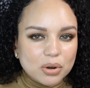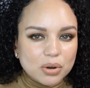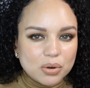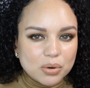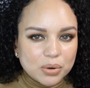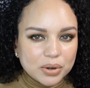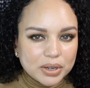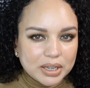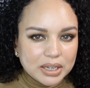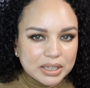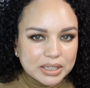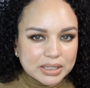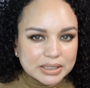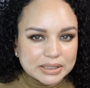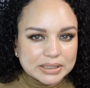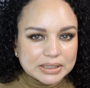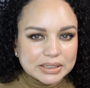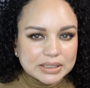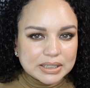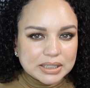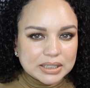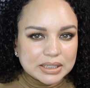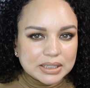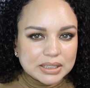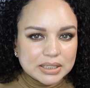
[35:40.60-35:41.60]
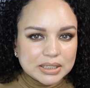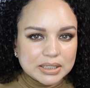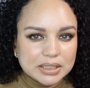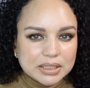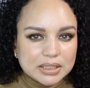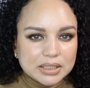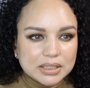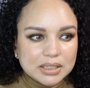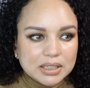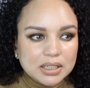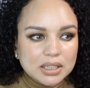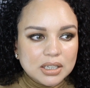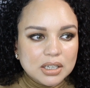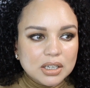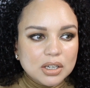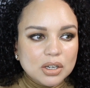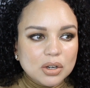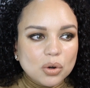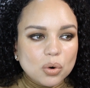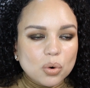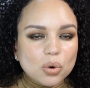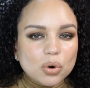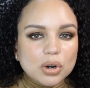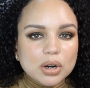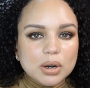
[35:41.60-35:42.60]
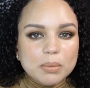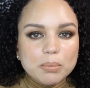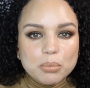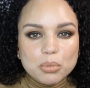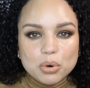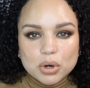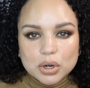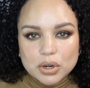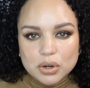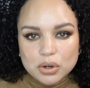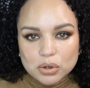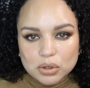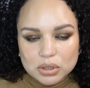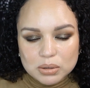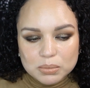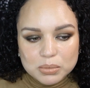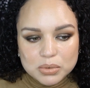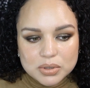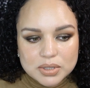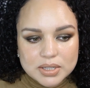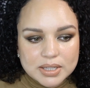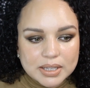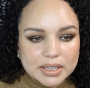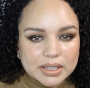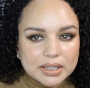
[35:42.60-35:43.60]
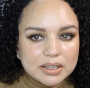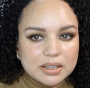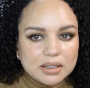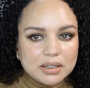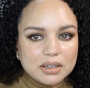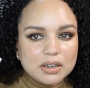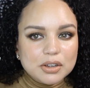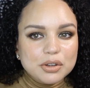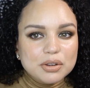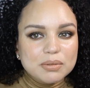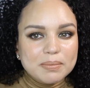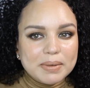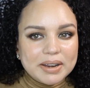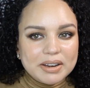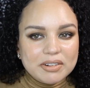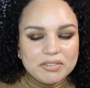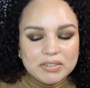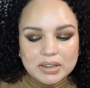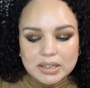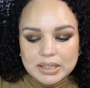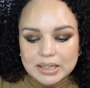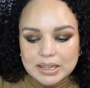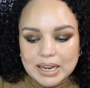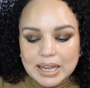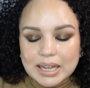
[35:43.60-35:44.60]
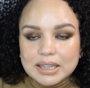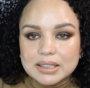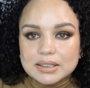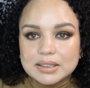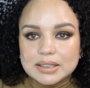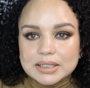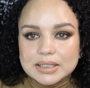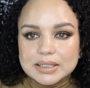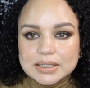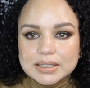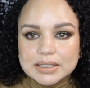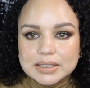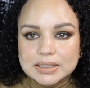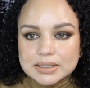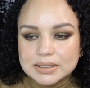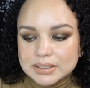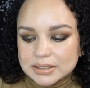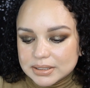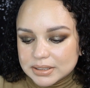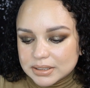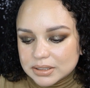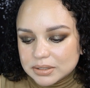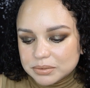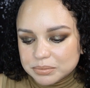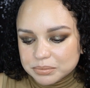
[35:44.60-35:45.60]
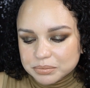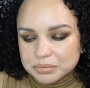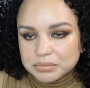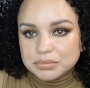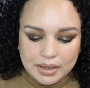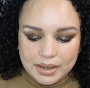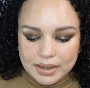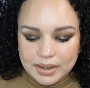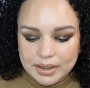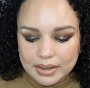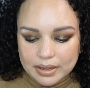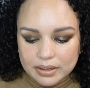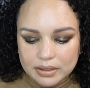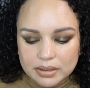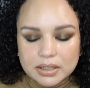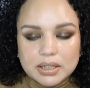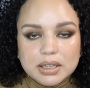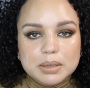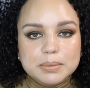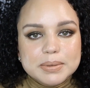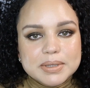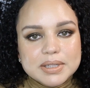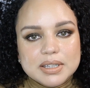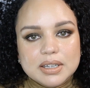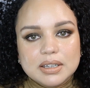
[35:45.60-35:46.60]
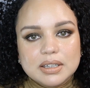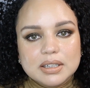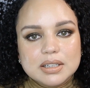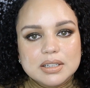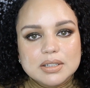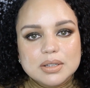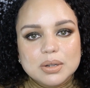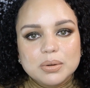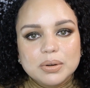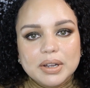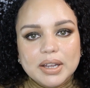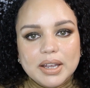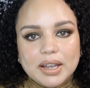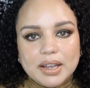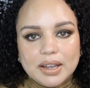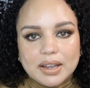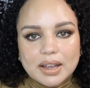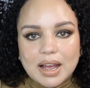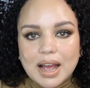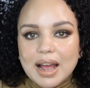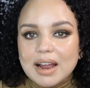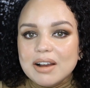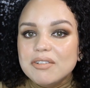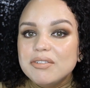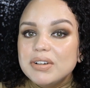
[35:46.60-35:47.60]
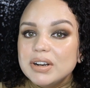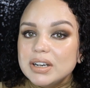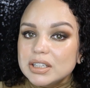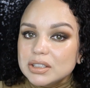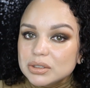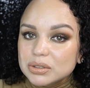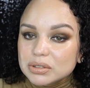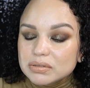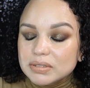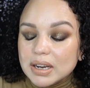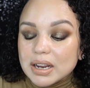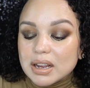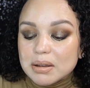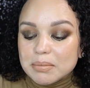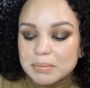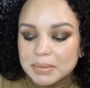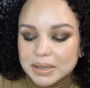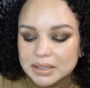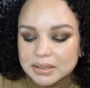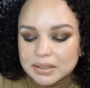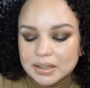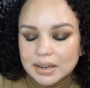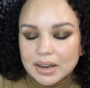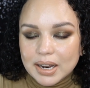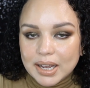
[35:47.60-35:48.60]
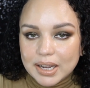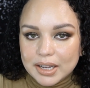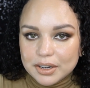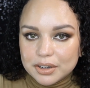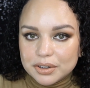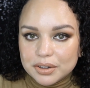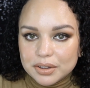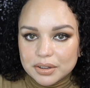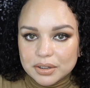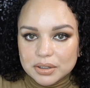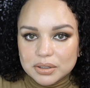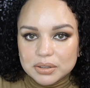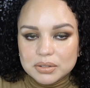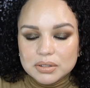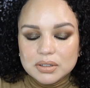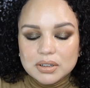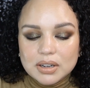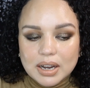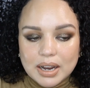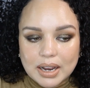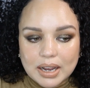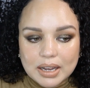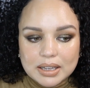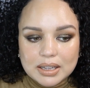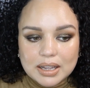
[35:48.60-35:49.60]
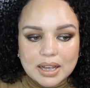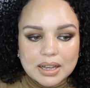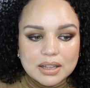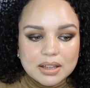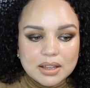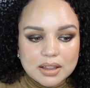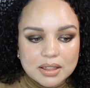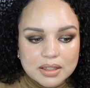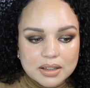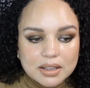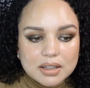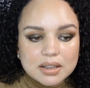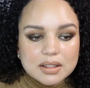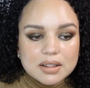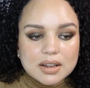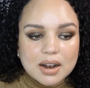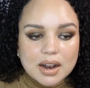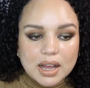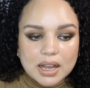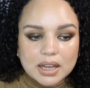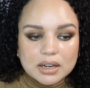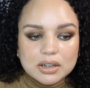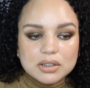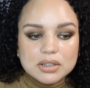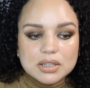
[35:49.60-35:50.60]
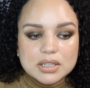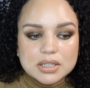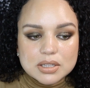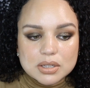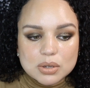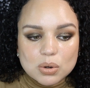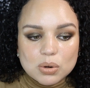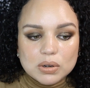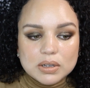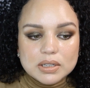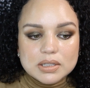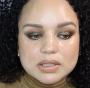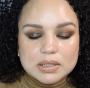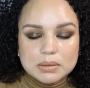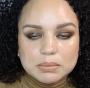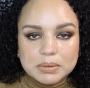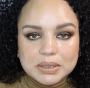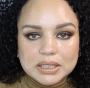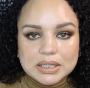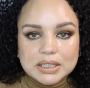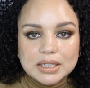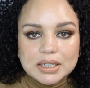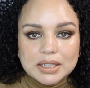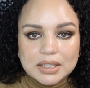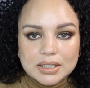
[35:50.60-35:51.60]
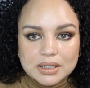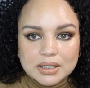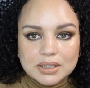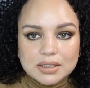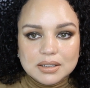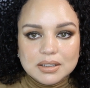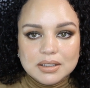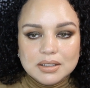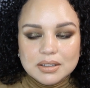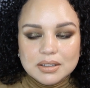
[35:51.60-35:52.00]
oily skin or a more normal skin, you might really like this, and the lipstick is okay. I really do recommend the liner though. I think the liner is going to be a hit.